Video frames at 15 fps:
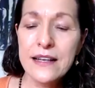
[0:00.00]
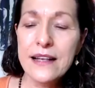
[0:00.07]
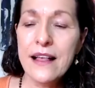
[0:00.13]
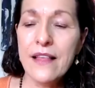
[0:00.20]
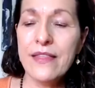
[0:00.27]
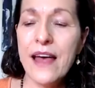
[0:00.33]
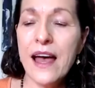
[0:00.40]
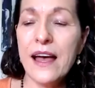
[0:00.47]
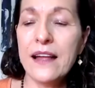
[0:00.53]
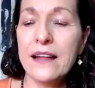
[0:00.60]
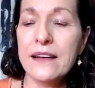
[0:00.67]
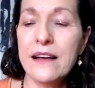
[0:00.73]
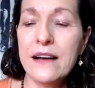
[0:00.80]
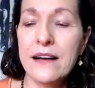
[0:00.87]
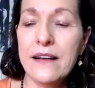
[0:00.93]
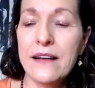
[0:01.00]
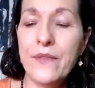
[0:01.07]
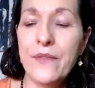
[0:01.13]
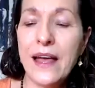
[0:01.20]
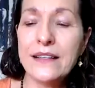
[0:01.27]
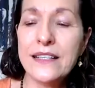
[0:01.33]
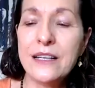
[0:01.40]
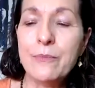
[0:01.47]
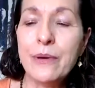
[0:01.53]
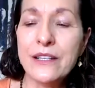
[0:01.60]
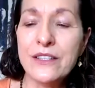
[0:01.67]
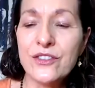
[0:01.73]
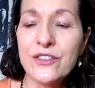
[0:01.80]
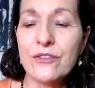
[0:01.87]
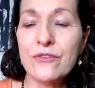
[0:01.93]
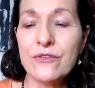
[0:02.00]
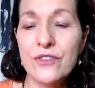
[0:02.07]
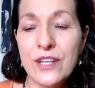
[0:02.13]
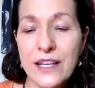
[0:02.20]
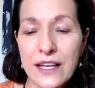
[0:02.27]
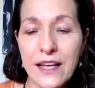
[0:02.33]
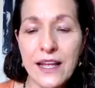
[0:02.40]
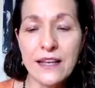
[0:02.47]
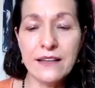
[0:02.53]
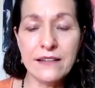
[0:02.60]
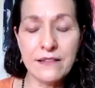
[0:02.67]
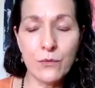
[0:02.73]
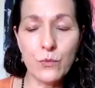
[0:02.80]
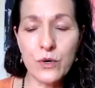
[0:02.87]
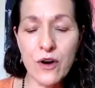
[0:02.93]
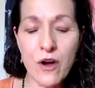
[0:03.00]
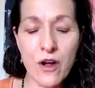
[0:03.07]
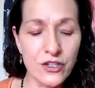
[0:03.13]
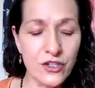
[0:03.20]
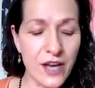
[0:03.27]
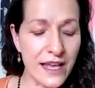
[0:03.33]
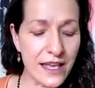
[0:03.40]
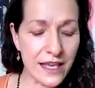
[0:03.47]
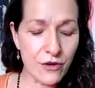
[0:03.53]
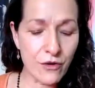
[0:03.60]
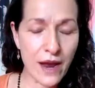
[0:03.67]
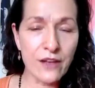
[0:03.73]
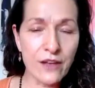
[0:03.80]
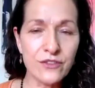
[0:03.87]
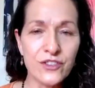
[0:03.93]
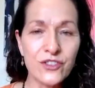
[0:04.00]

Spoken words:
that deep uncertainty, and we're on shaky ground.